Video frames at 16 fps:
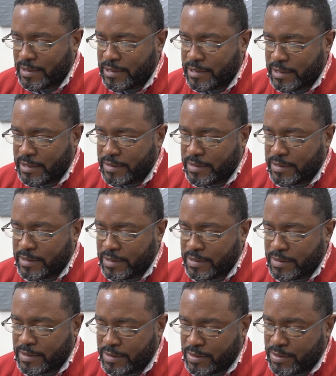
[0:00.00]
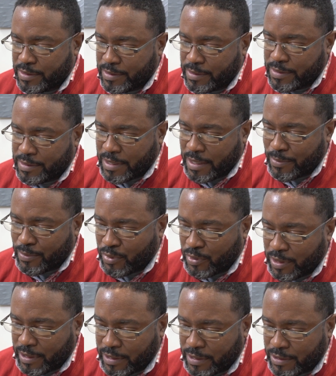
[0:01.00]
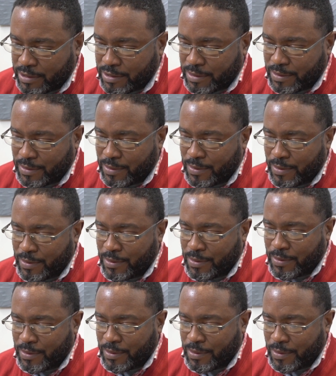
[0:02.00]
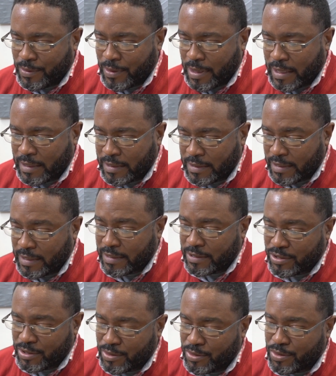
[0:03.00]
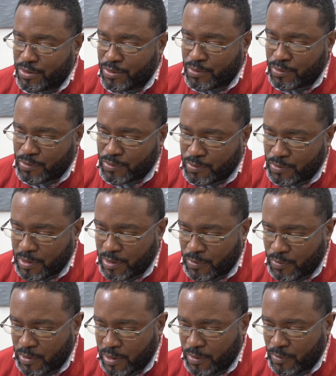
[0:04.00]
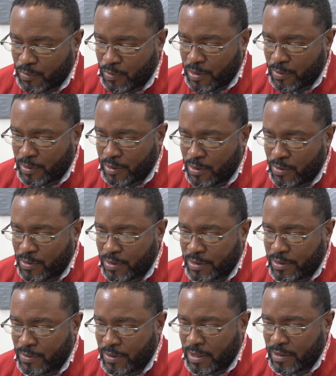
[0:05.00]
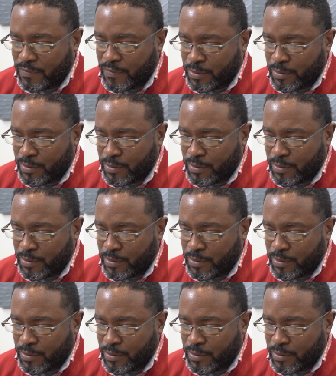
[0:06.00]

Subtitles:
It's our bridge or our connection to where we're going or